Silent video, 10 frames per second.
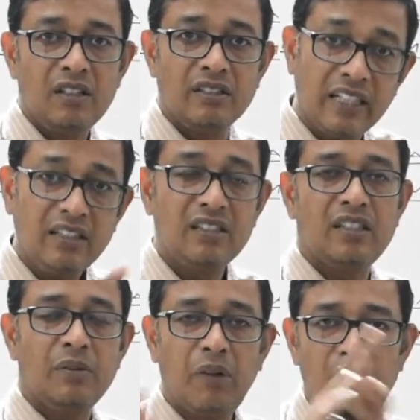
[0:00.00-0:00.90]
then
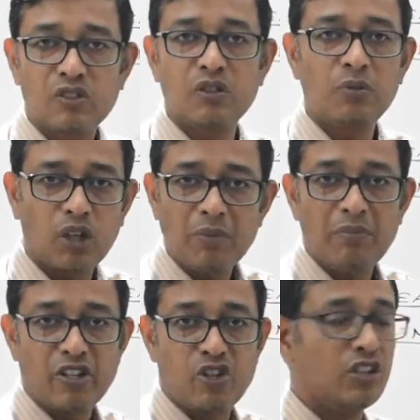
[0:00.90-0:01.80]
the mass of the body
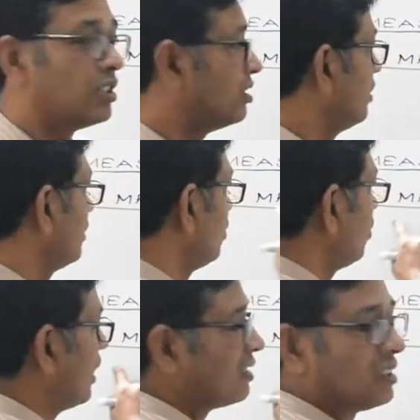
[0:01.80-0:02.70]
measured is
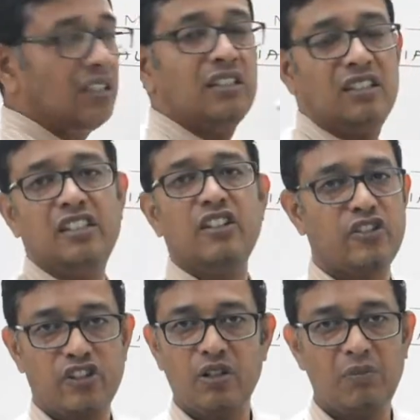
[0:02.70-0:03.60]
known as the
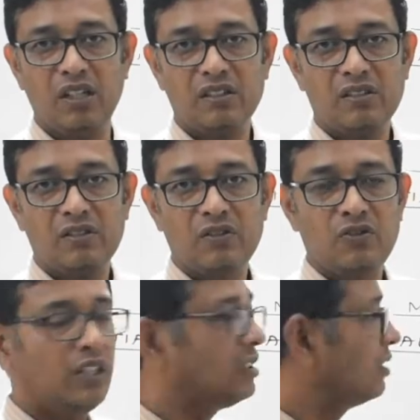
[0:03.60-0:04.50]
inertial mass, right?